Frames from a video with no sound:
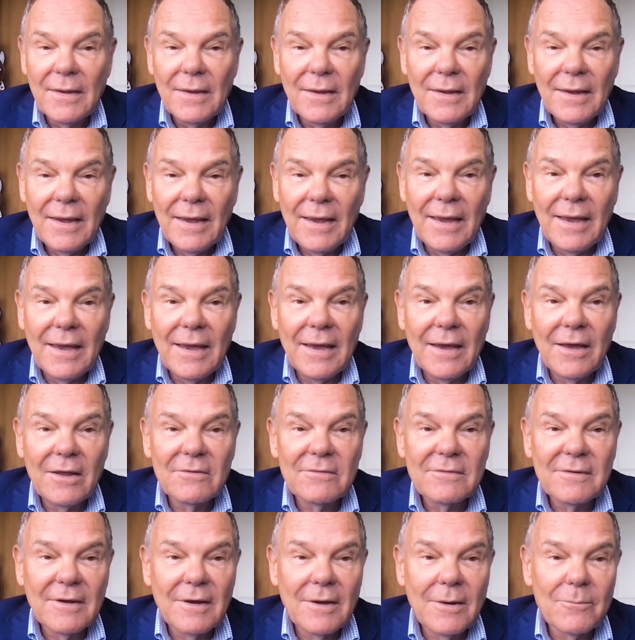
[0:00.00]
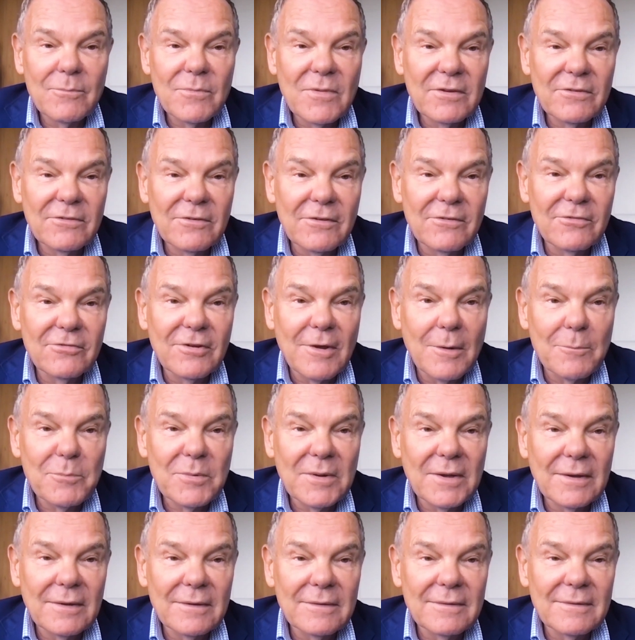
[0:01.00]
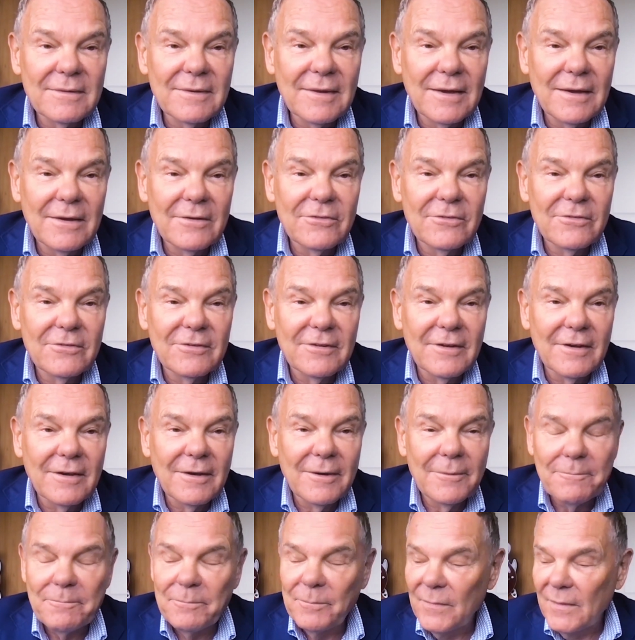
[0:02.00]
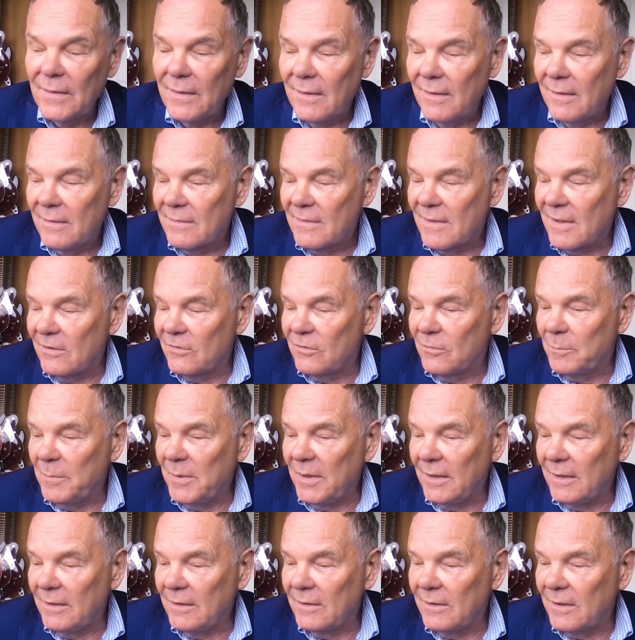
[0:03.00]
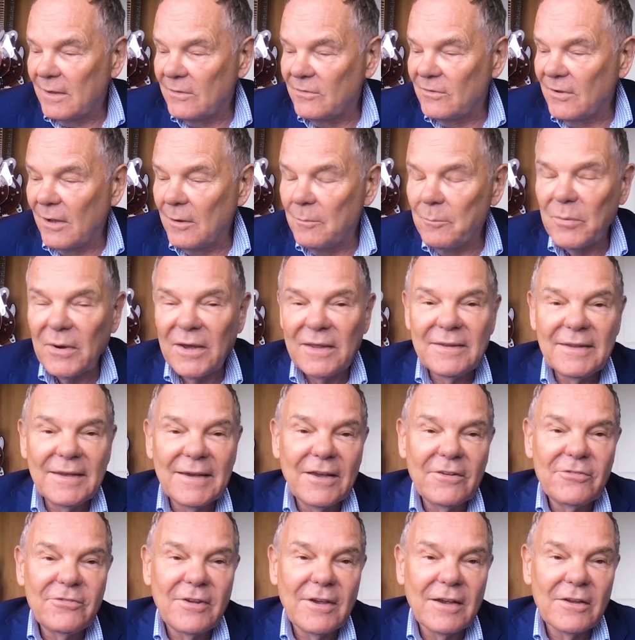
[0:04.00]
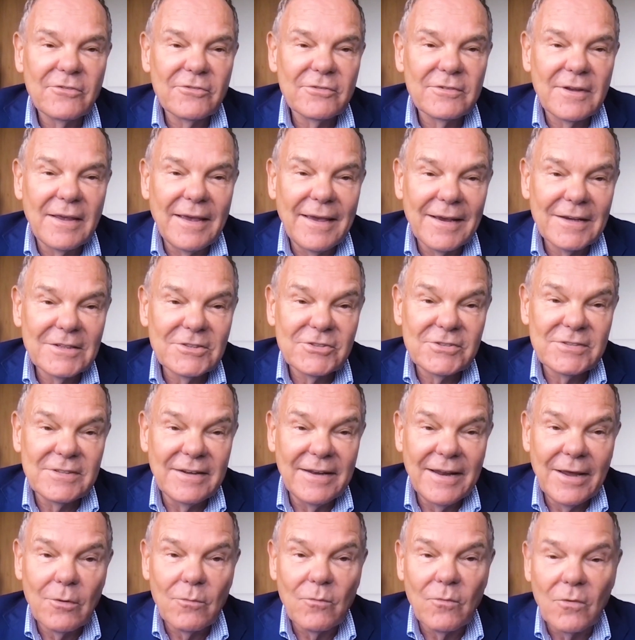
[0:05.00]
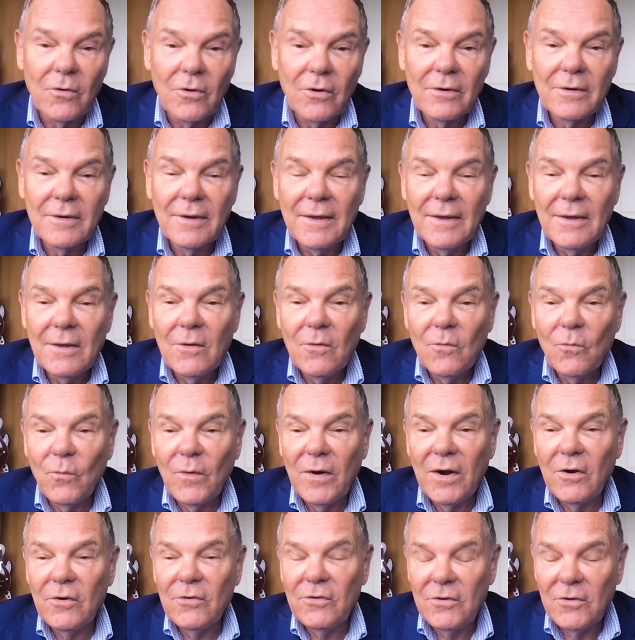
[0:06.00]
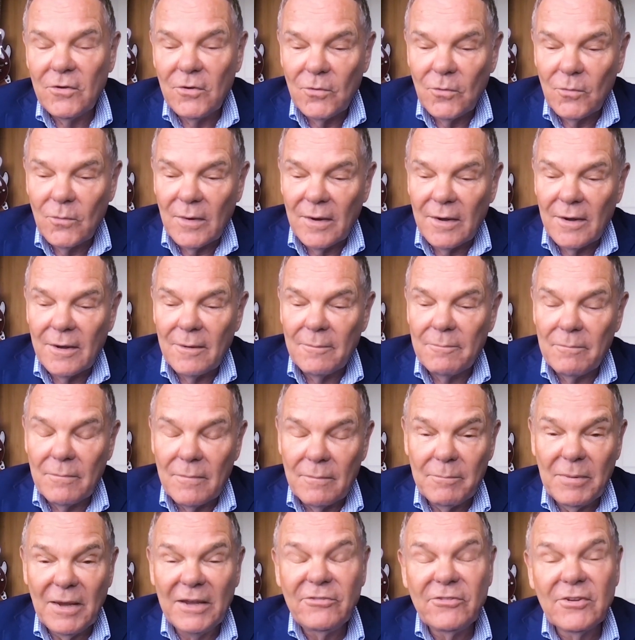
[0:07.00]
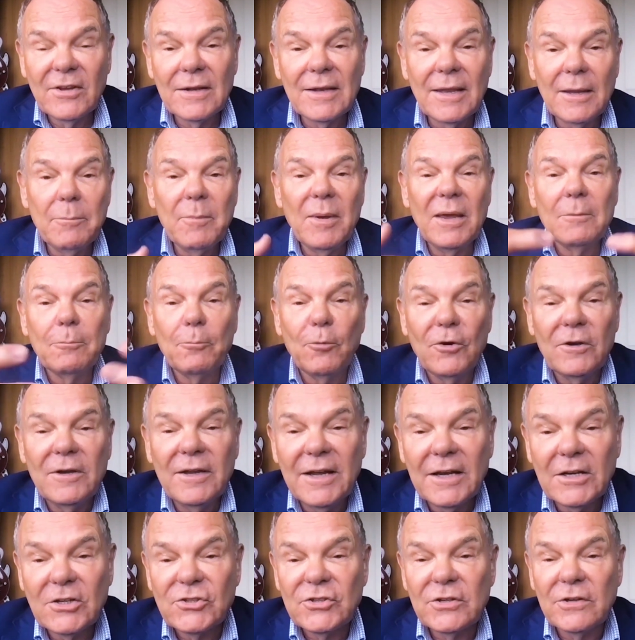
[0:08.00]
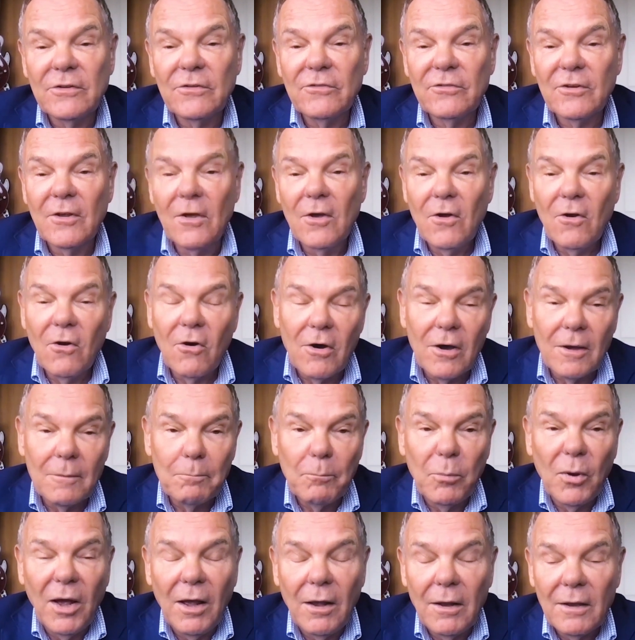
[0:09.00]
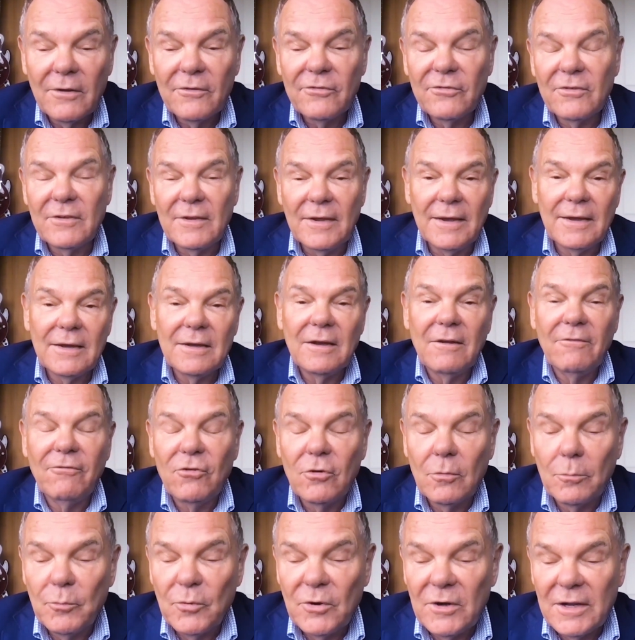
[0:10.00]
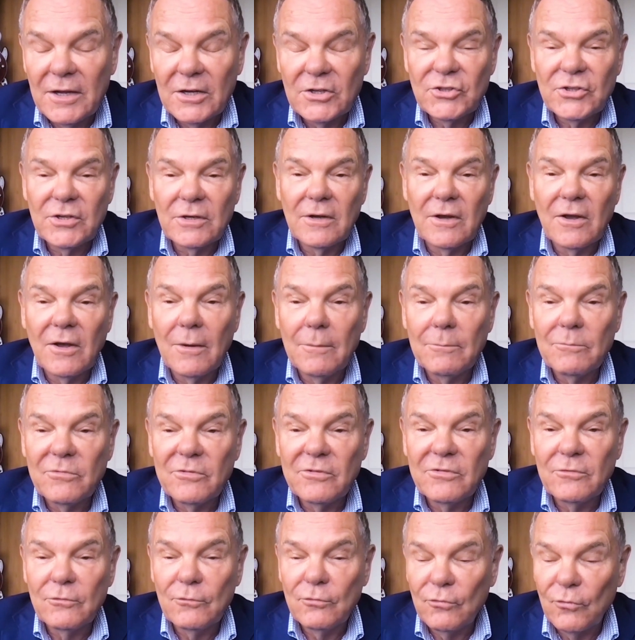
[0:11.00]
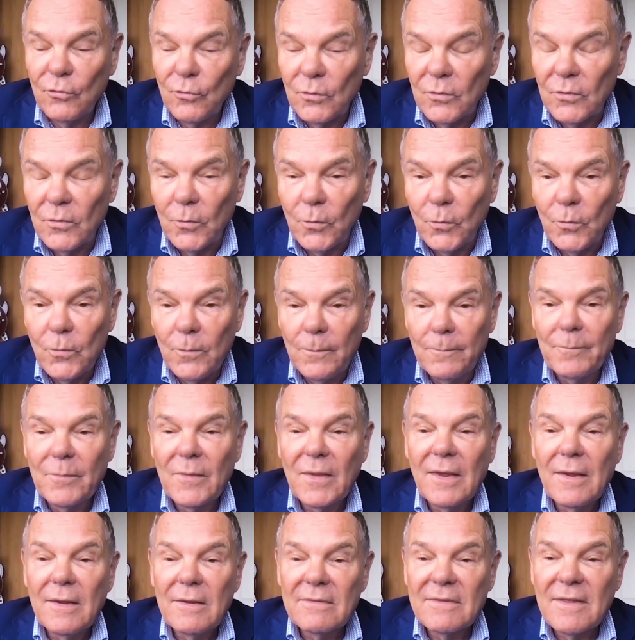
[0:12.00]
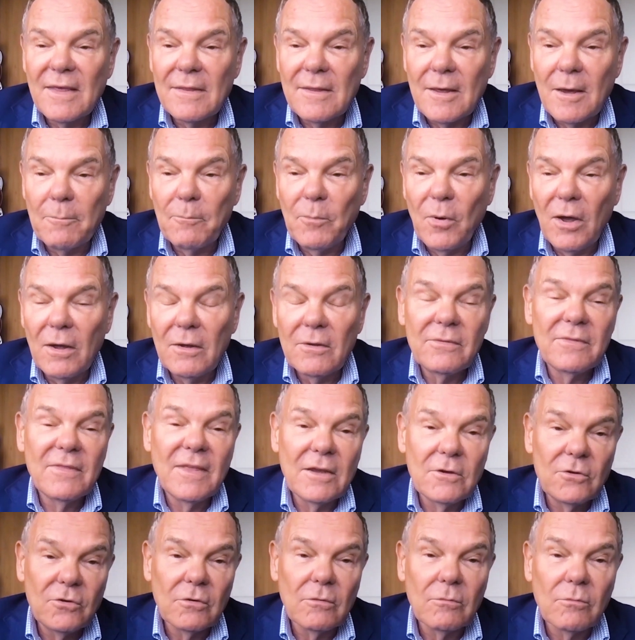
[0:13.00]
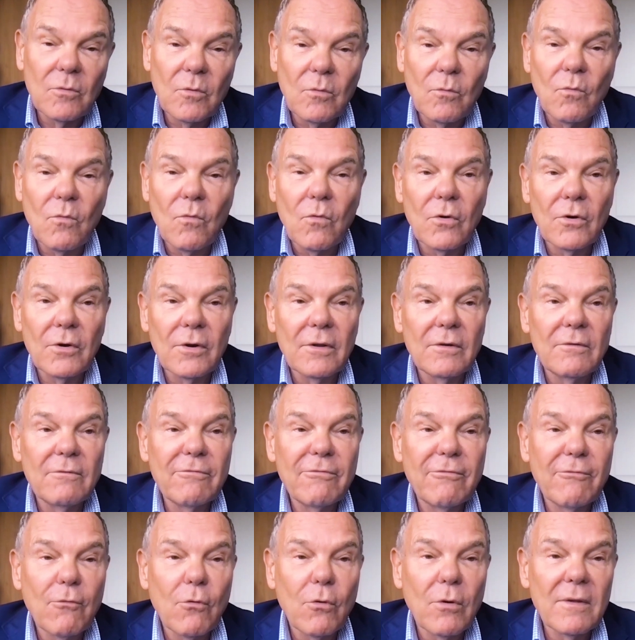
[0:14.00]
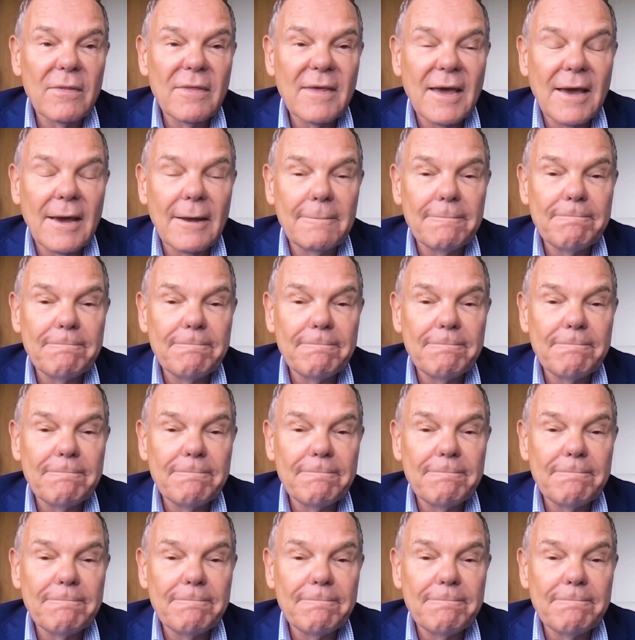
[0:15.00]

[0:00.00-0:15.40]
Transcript: And this is something that's being done by the SSX network, where you basically make predictions on policy, and if your prediction comes true, then you're rewarded for that.